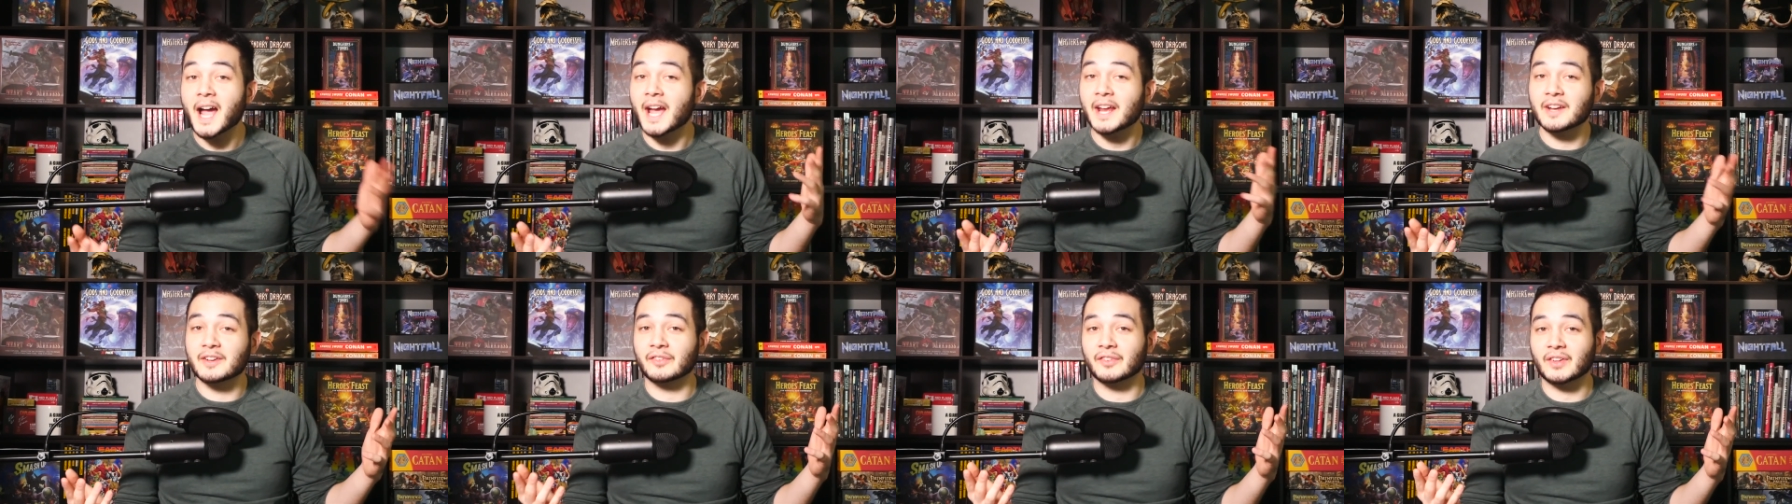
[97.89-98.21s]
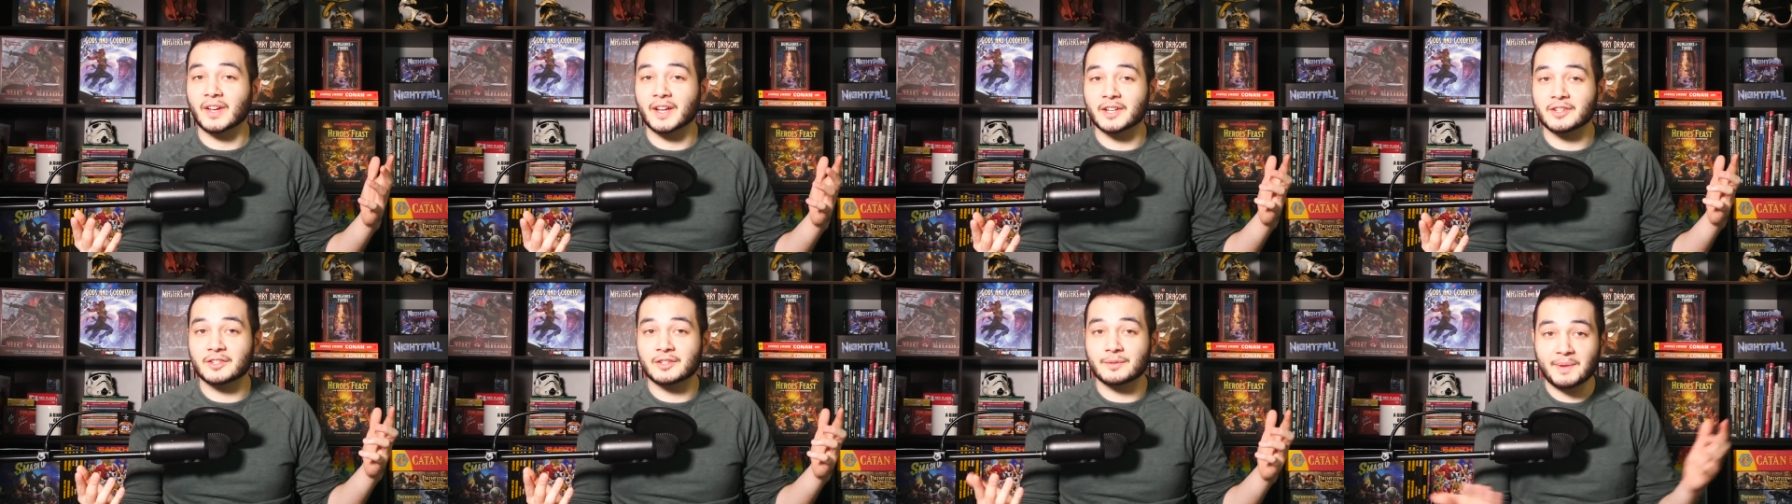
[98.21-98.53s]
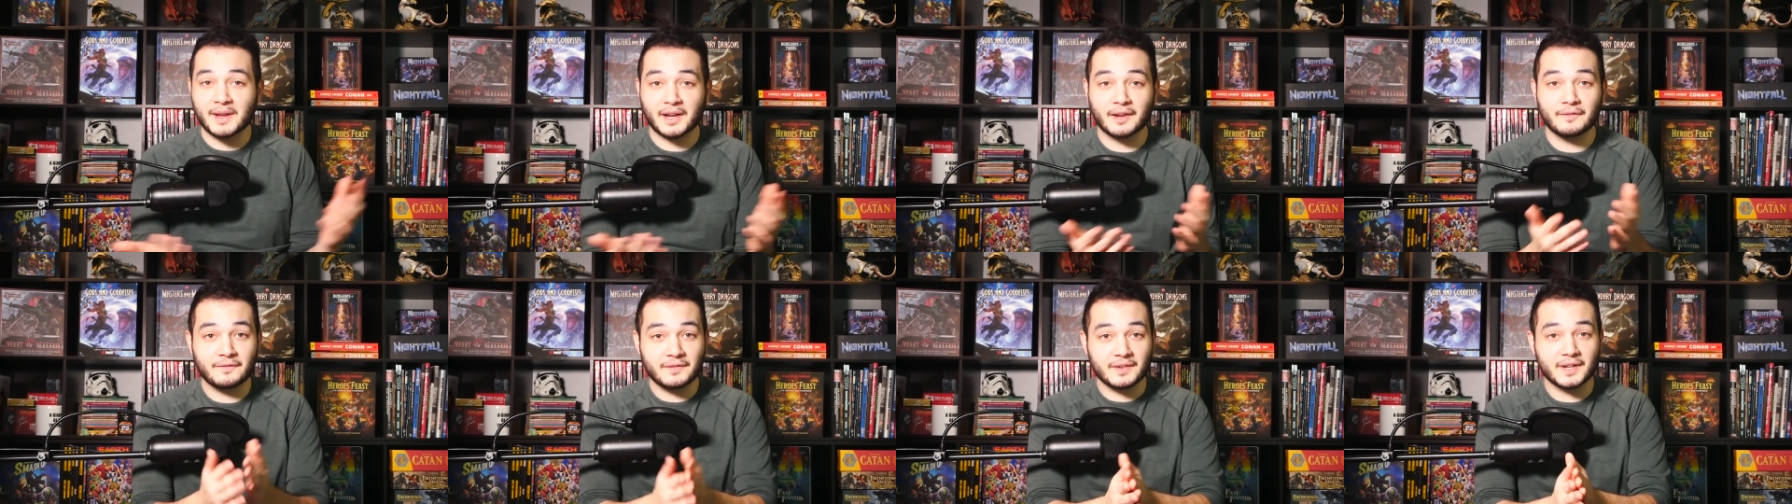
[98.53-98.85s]
I decided to
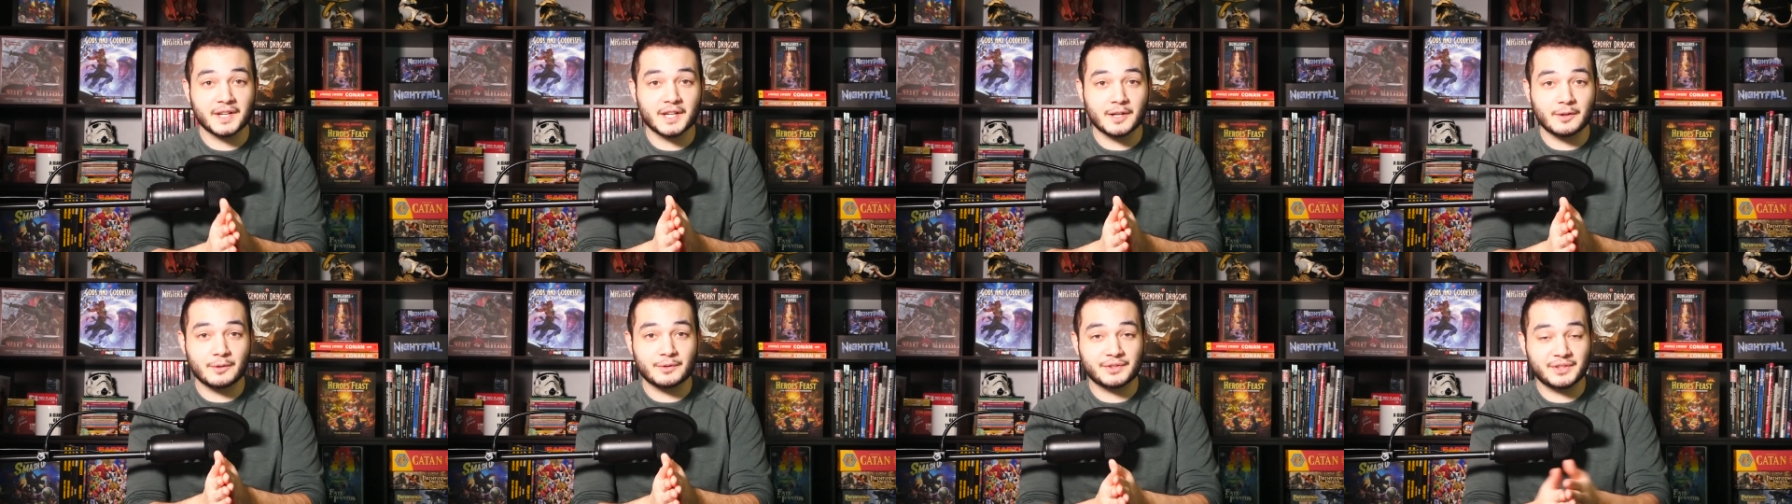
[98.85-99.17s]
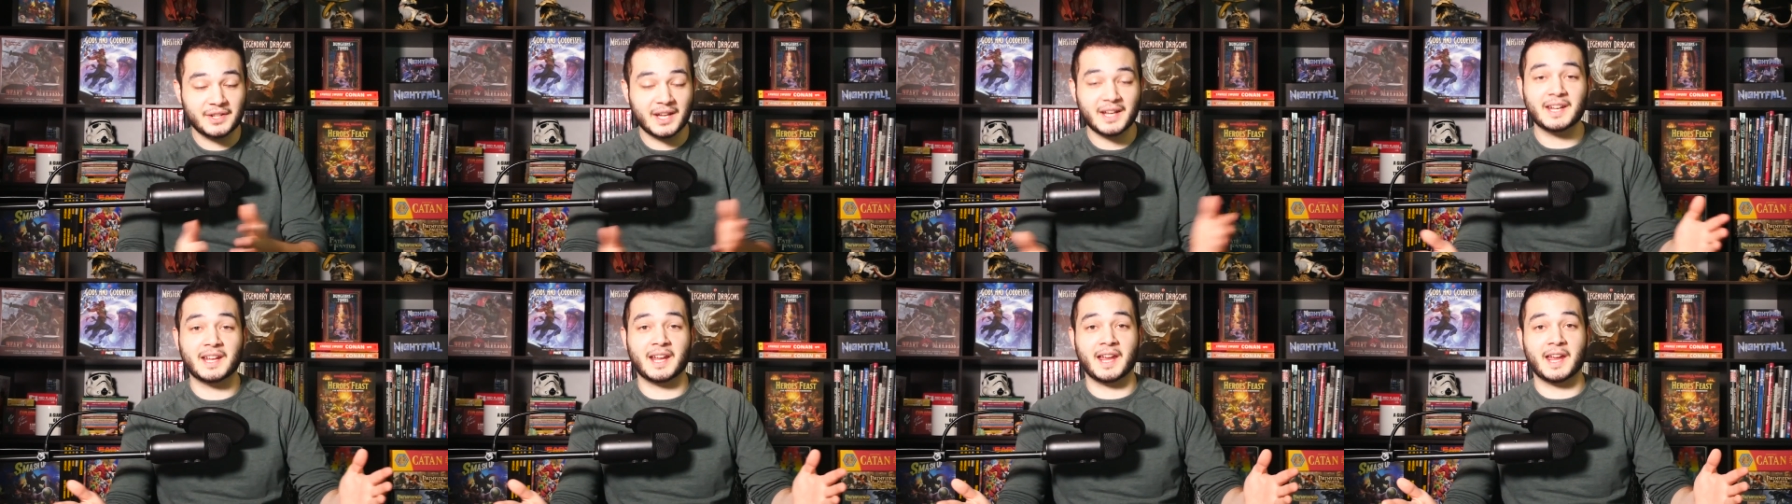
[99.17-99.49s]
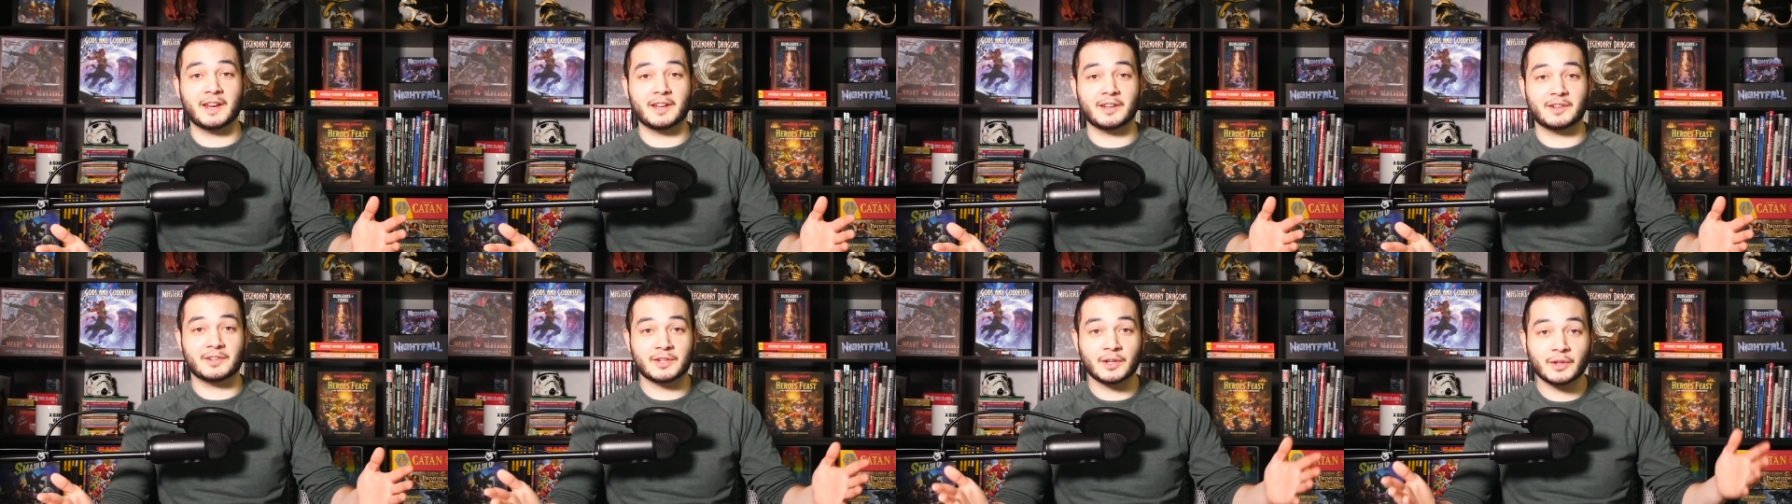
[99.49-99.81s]
make a video
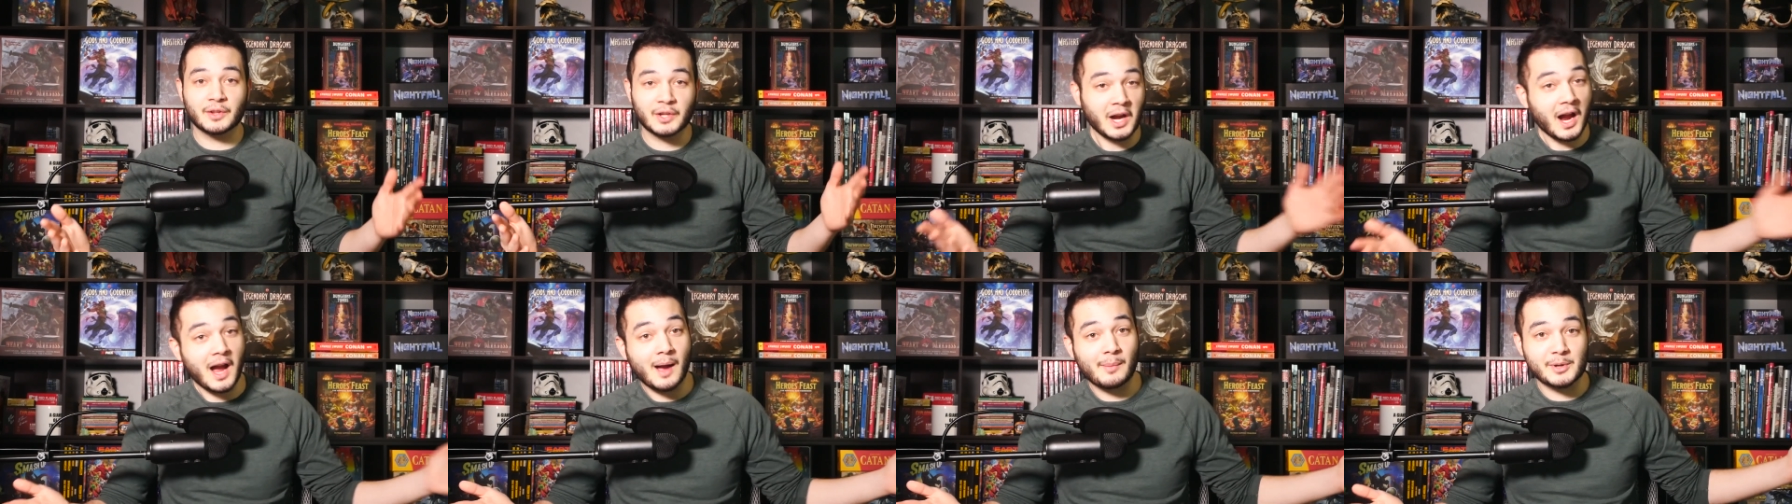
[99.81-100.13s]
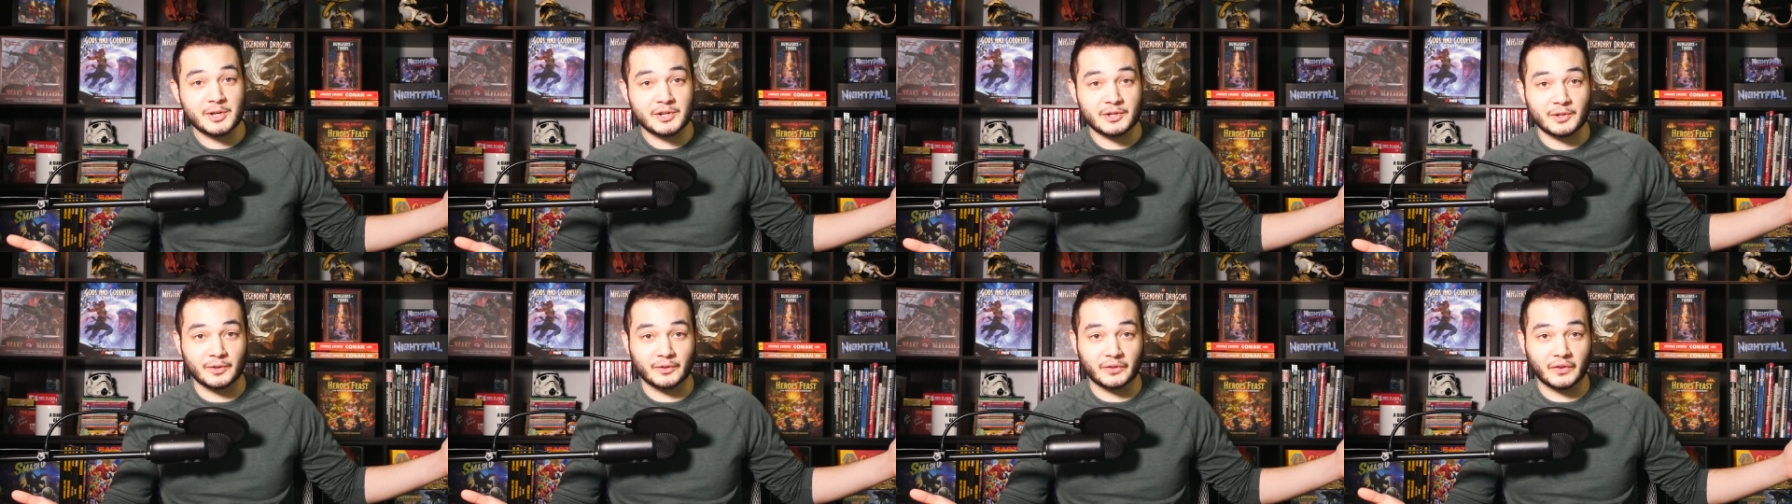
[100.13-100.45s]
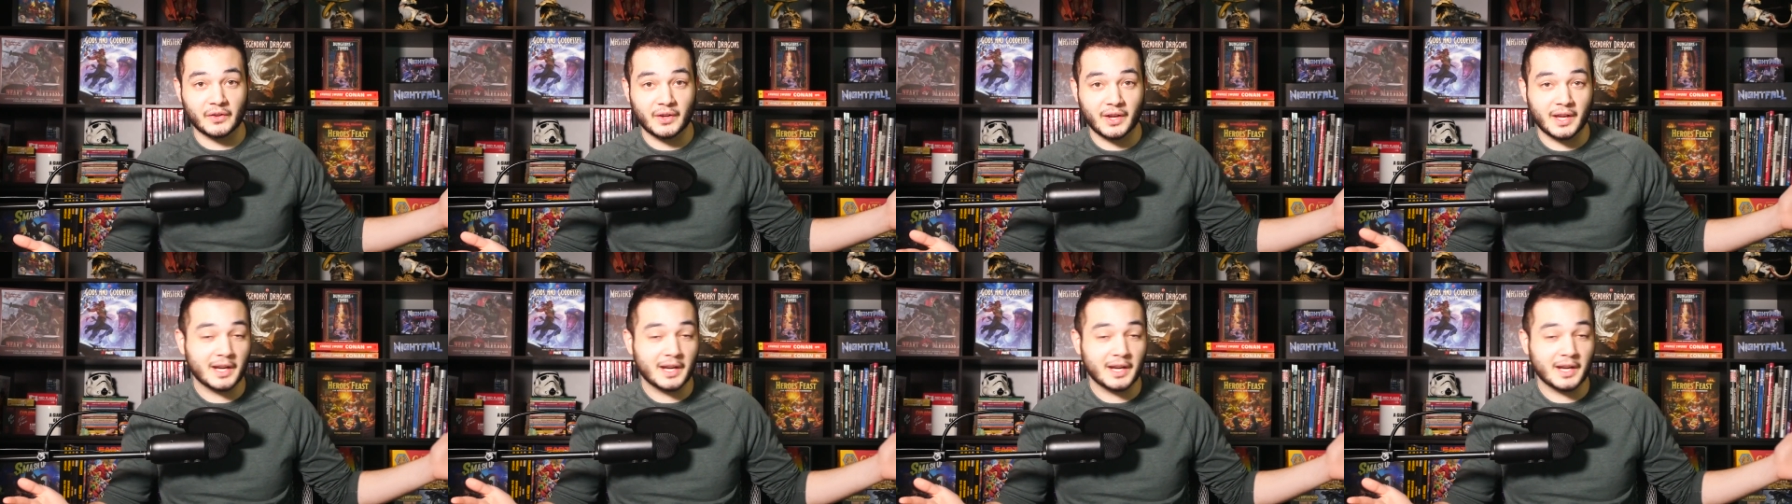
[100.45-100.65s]
dedicated to the commenters,